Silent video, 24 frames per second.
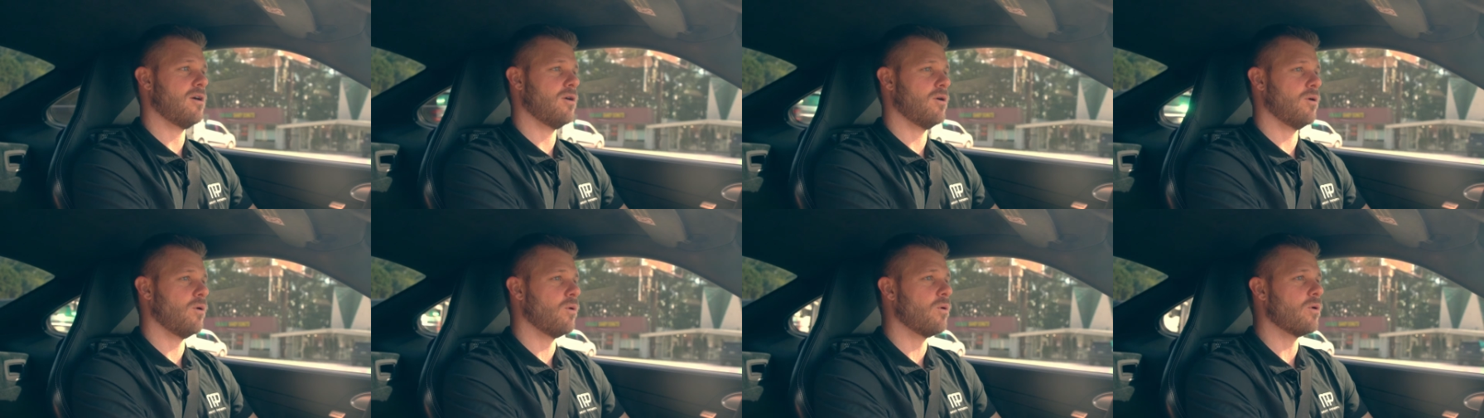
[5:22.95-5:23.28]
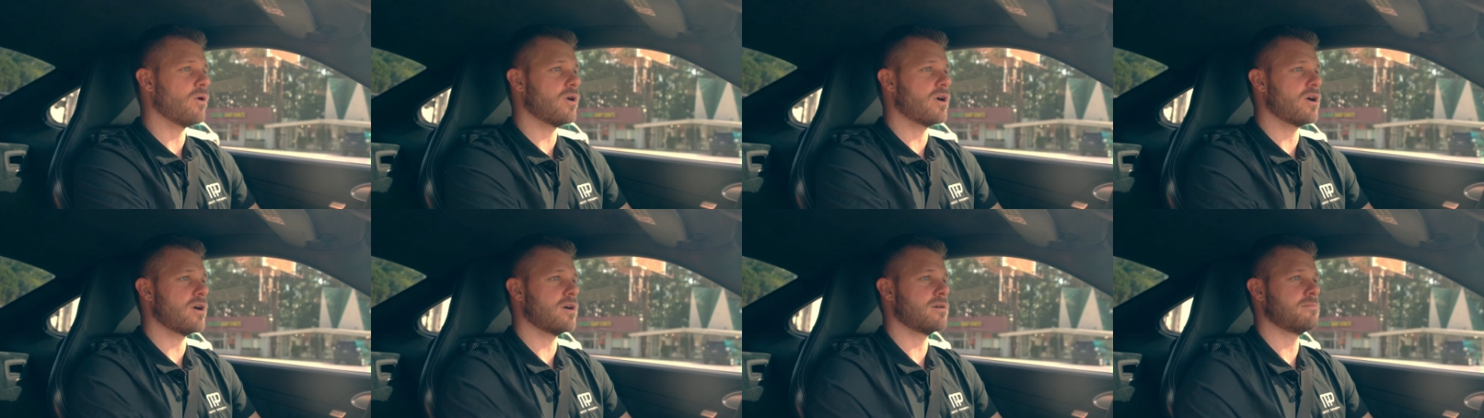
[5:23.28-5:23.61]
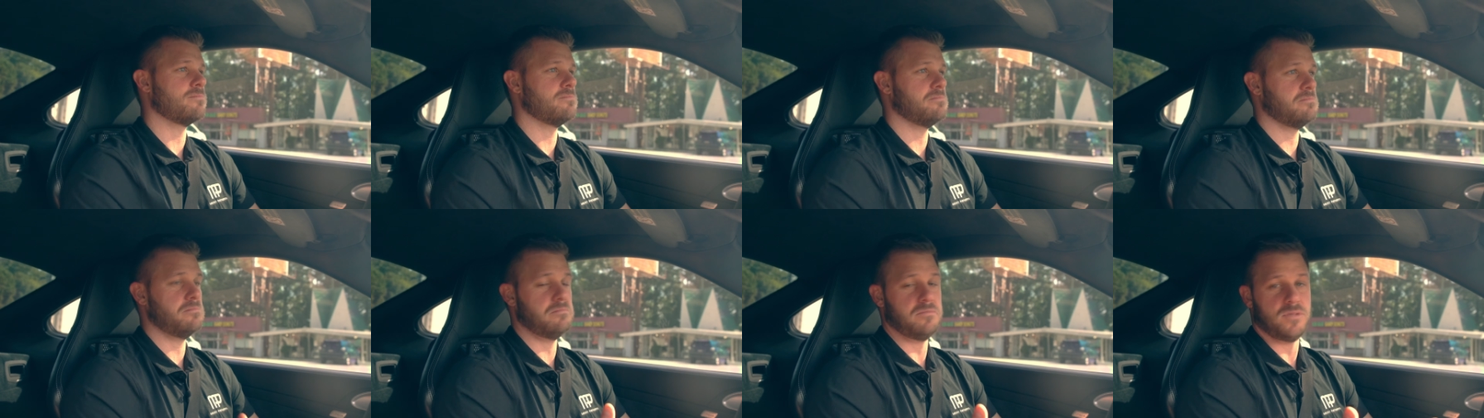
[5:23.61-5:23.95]
or
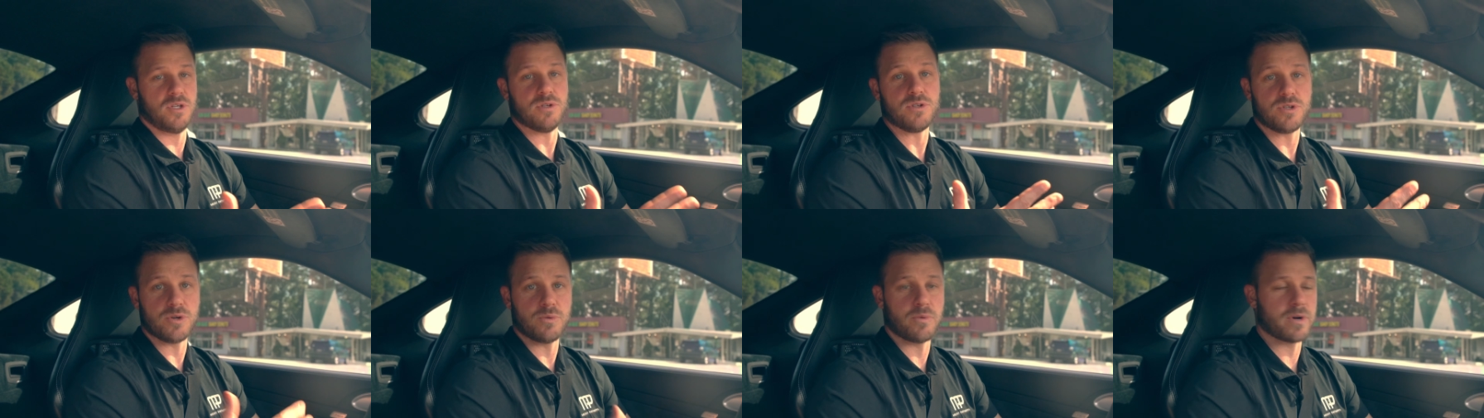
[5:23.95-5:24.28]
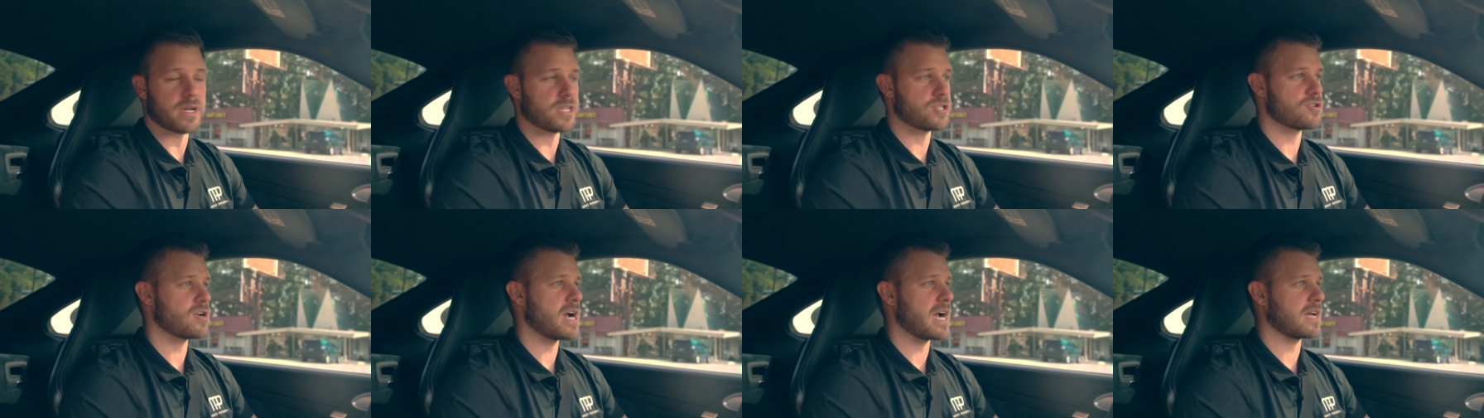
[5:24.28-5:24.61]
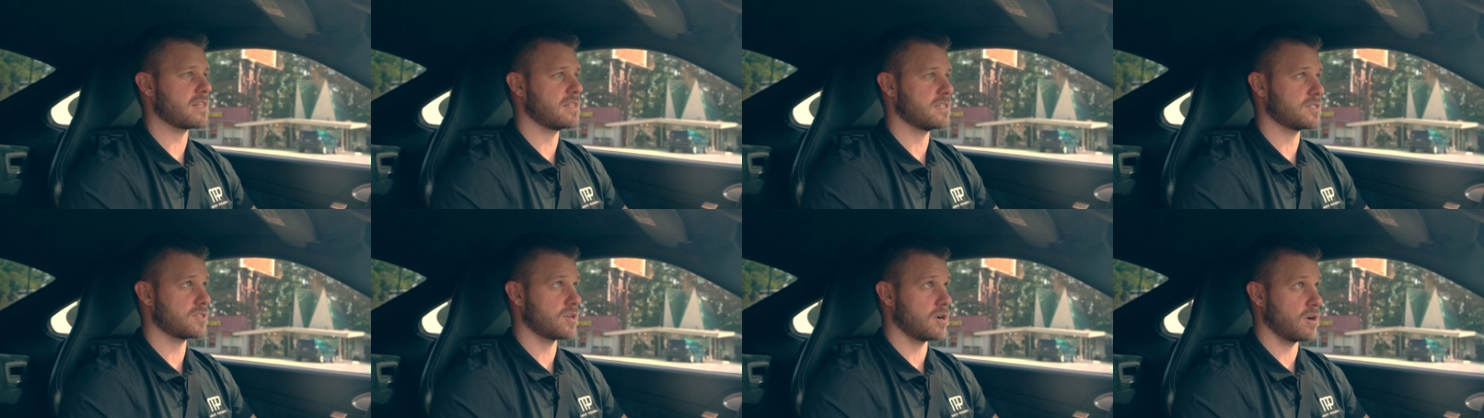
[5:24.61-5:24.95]
you do want to
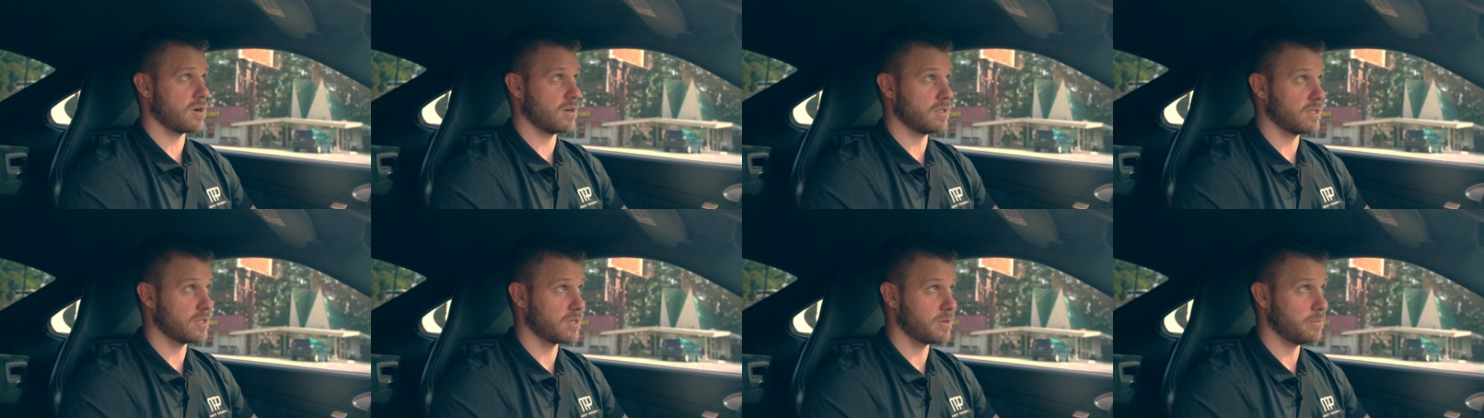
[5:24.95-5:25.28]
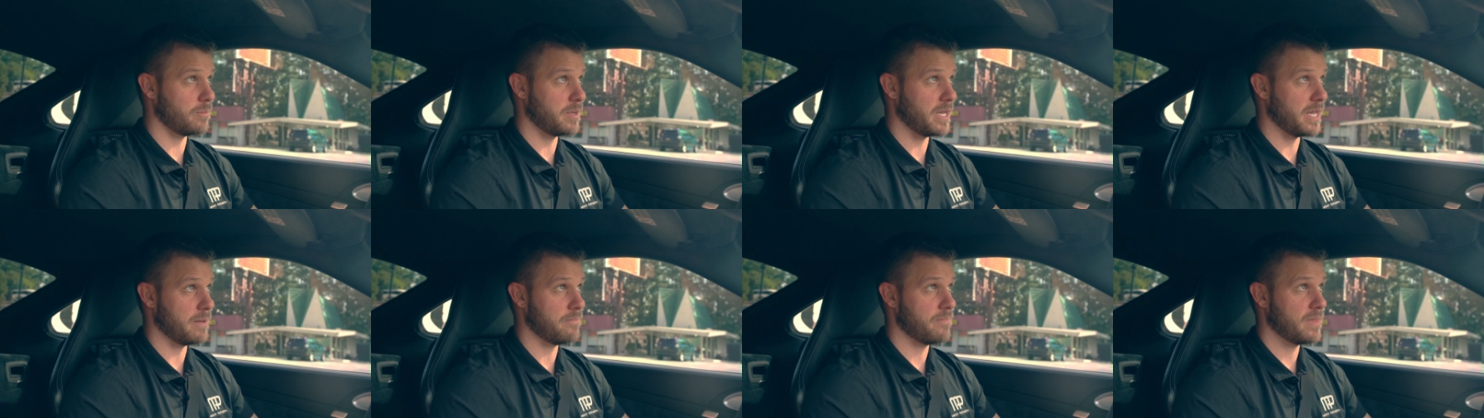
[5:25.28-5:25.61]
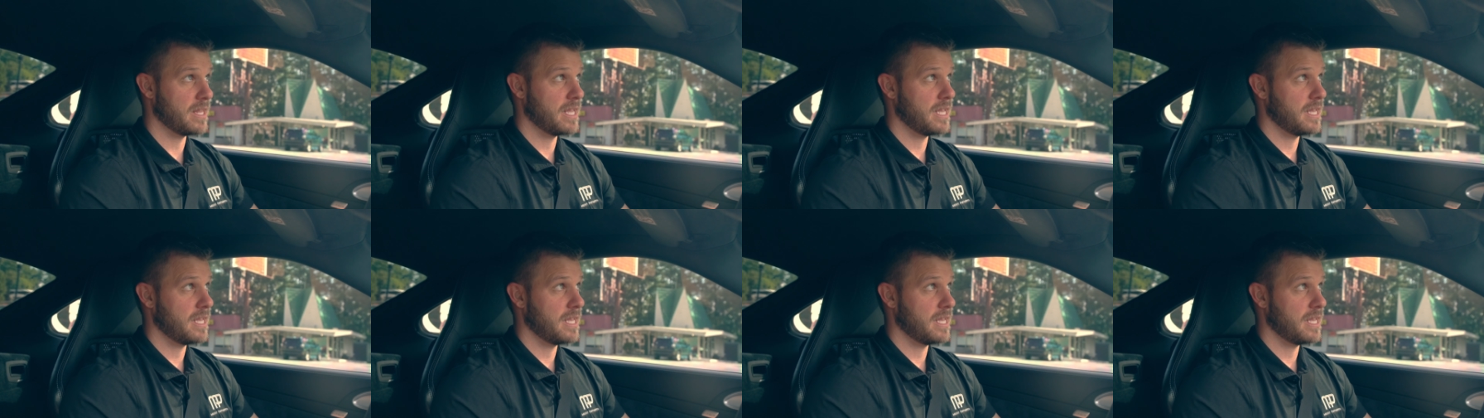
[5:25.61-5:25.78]
track this car a little bit.